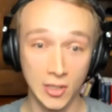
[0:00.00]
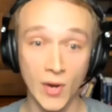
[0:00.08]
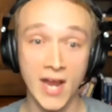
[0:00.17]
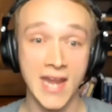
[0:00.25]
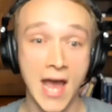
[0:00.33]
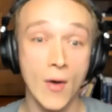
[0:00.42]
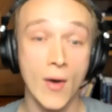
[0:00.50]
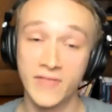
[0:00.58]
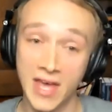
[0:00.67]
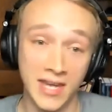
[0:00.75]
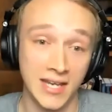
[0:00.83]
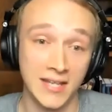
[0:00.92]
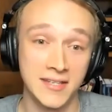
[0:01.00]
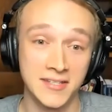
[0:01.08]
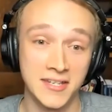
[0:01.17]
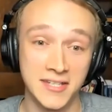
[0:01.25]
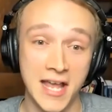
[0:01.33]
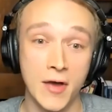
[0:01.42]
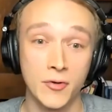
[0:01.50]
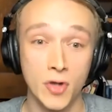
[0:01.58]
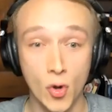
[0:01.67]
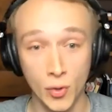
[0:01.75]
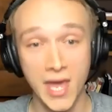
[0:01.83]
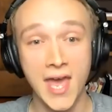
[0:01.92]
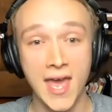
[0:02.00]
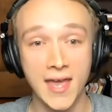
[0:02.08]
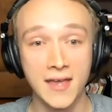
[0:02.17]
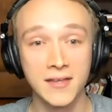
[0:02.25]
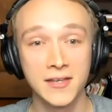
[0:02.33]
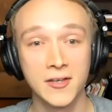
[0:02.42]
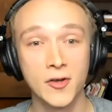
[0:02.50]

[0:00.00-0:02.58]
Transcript: thinking right now I've got to get this to sound okay.